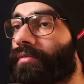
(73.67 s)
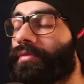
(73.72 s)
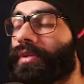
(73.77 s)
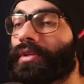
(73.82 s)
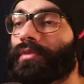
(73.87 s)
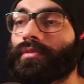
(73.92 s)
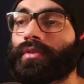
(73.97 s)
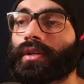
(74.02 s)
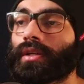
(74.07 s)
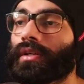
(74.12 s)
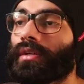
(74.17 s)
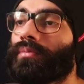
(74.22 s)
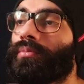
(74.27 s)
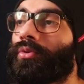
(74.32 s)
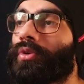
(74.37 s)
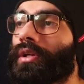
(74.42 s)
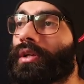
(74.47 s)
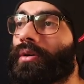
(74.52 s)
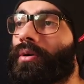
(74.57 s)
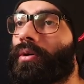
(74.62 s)
When you're working
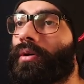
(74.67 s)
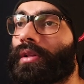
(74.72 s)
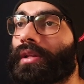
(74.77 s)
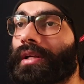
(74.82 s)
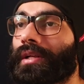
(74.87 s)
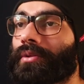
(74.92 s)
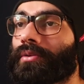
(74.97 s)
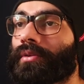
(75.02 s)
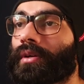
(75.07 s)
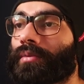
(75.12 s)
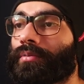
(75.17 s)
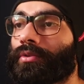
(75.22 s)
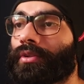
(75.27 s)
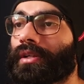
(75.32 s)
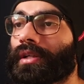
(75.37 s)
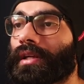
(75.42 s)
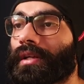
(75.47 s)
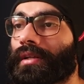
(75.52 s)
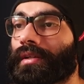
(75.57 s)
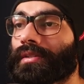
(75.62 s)
remotely, all that you
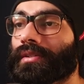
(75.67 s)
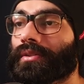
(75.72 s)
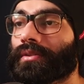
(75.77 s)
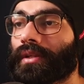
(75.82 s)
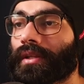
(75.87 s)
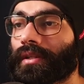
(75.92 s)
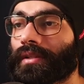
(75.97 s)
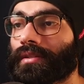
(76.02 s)
communicate is, okay,